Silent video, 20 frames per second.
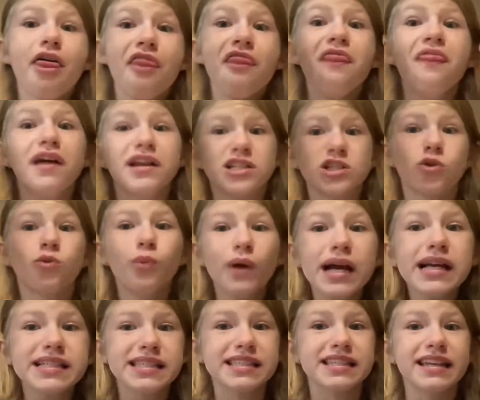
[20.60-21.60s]
the
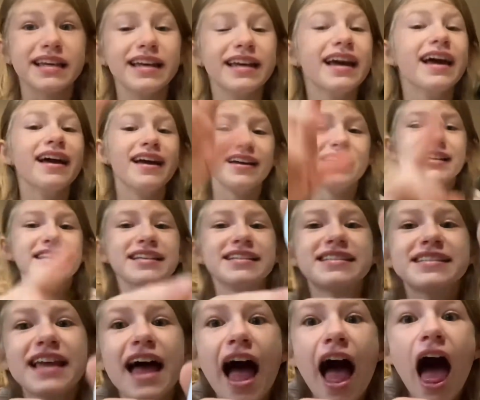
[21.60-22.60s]
twist
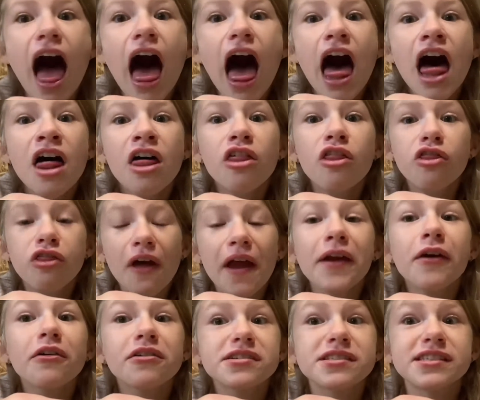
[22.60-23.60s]
is they
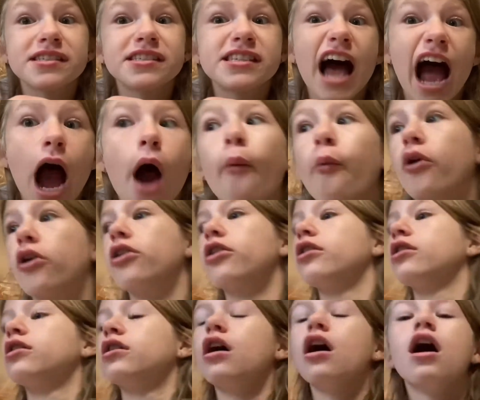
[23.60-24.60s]
are sour.
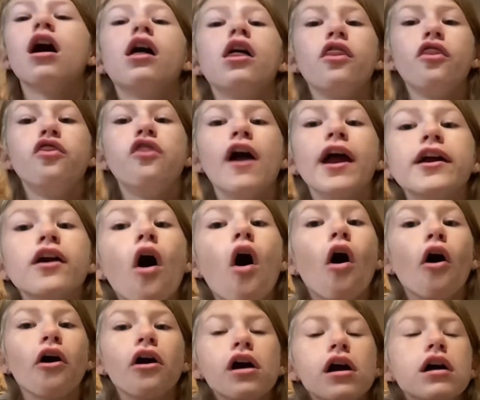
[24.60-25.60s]
They
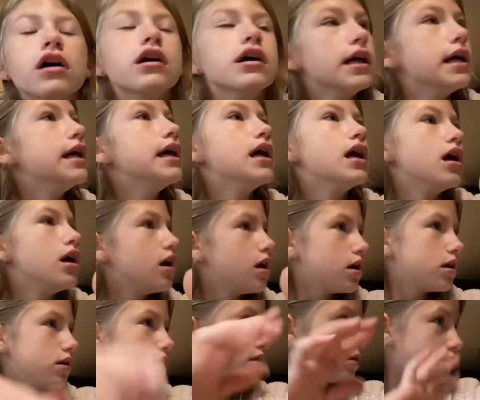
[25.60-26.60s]
are
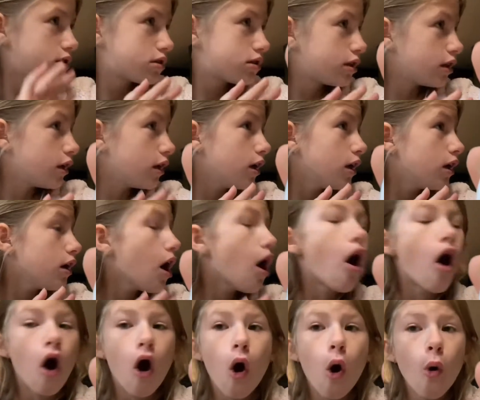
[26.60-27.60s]

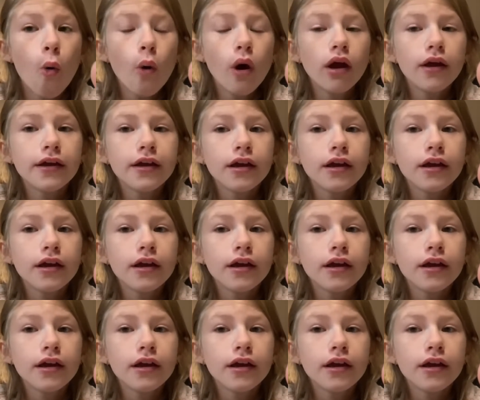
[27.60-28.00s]
C-O-U-R.